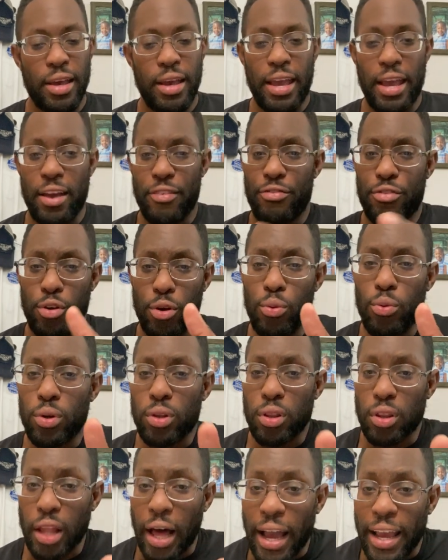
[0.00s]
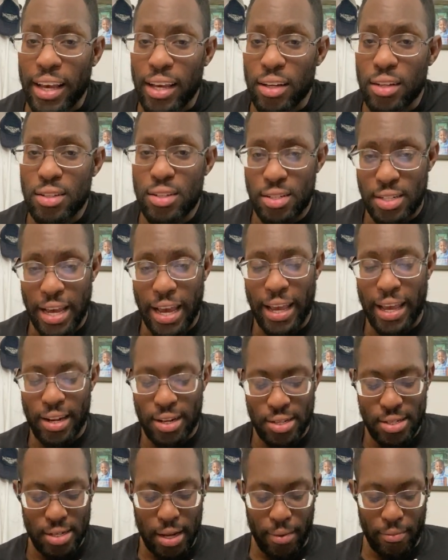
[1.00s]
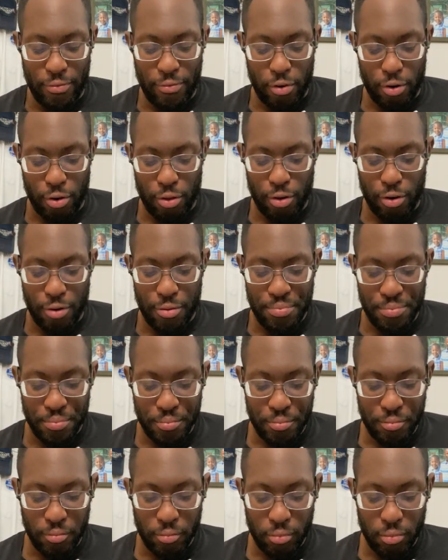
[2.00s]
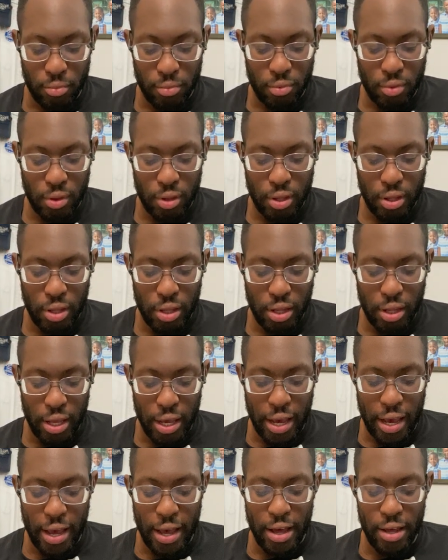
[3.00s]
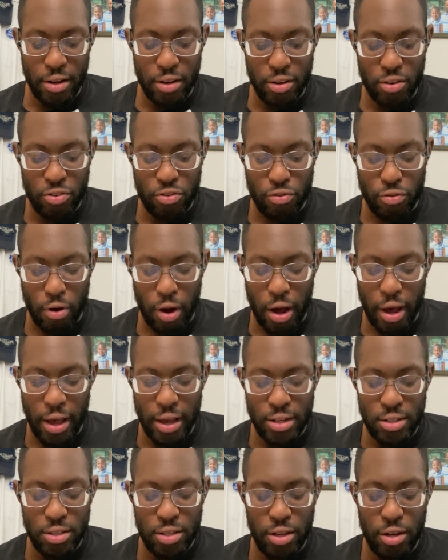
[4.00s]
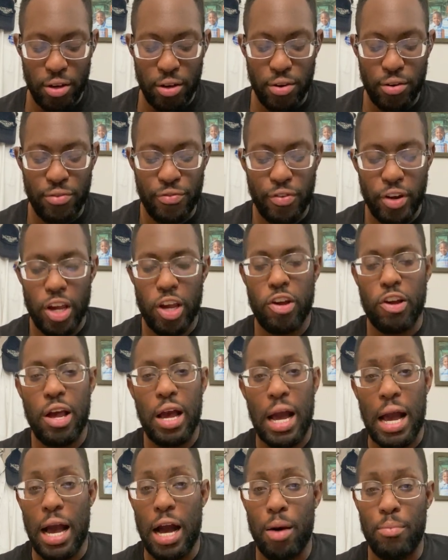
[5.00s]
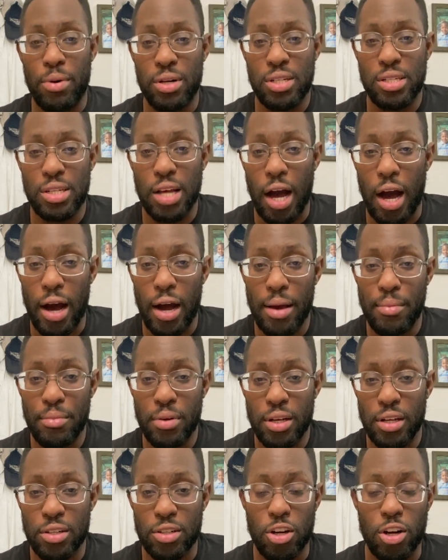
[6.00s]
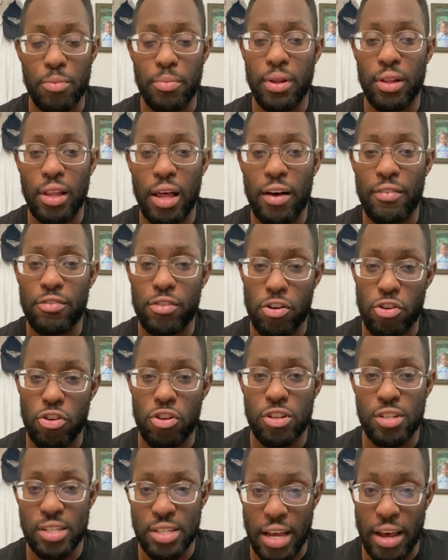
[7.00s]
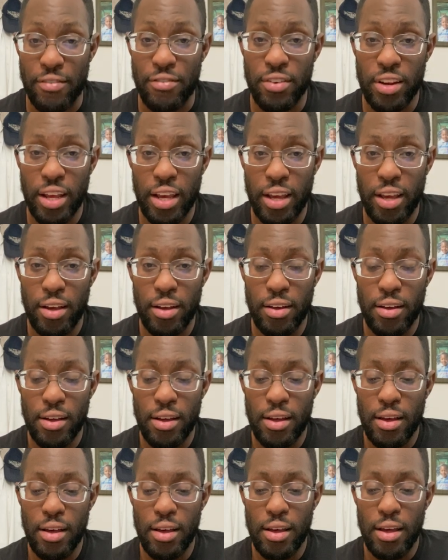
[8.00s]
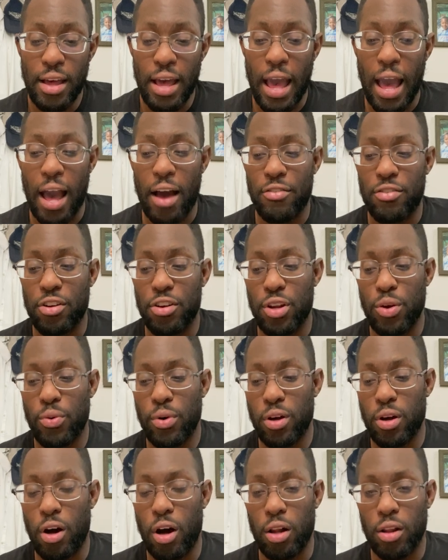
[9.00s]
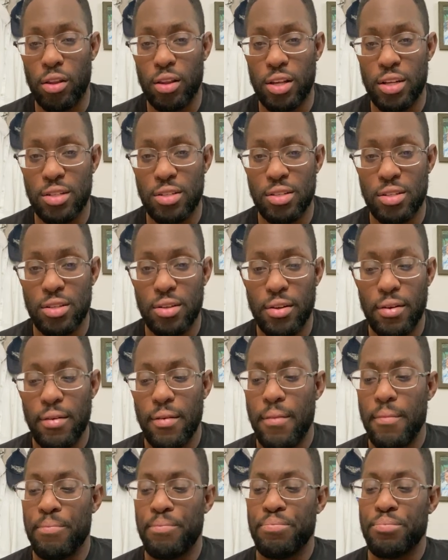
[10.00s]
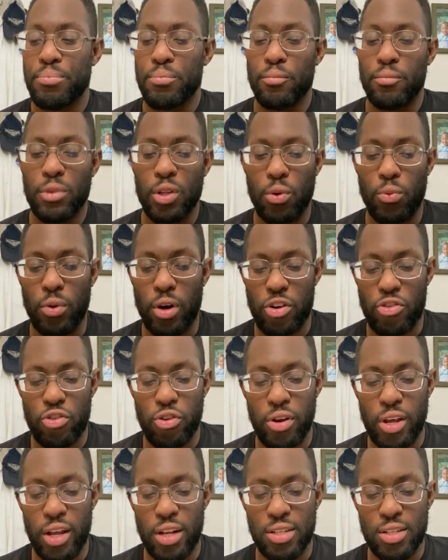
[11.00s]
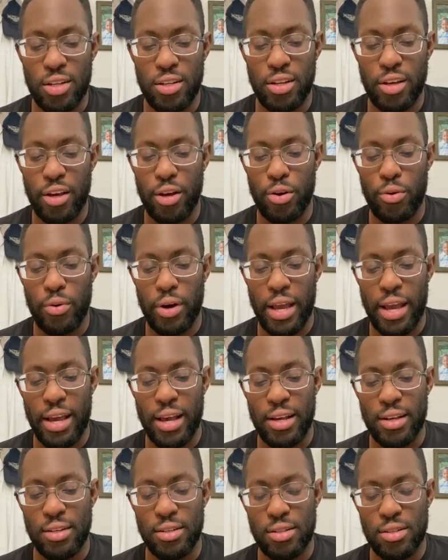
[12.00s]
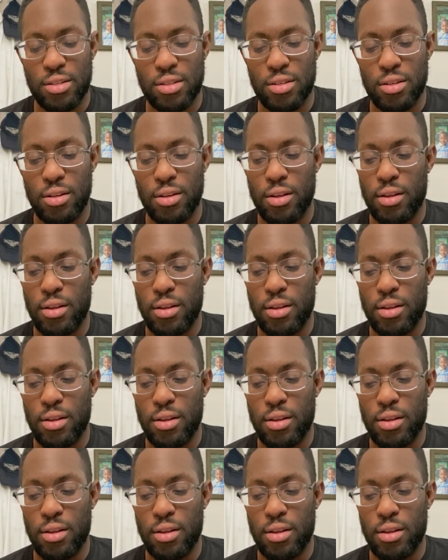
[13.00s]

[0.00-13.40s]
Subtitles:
if you would like to take it a step further, and try to figure out how much time is going to be left on your 70 after doing all this, what you need to do is